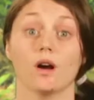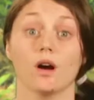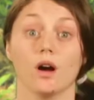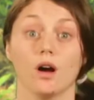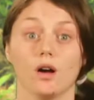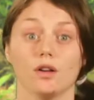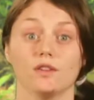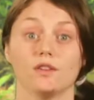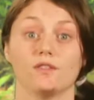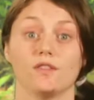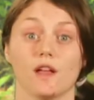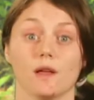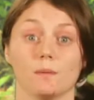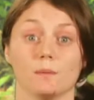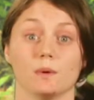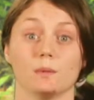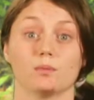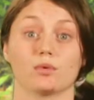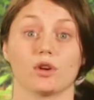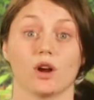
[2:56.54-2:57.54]
All
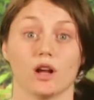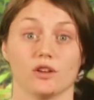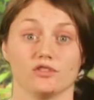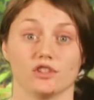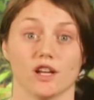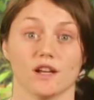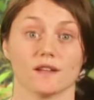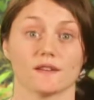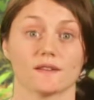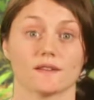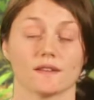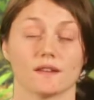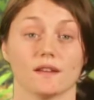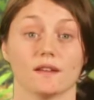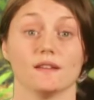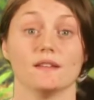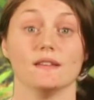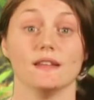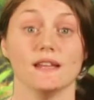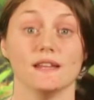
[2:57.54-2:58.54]
development projects
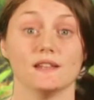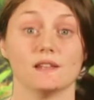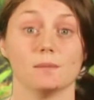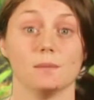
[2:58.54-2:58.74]
need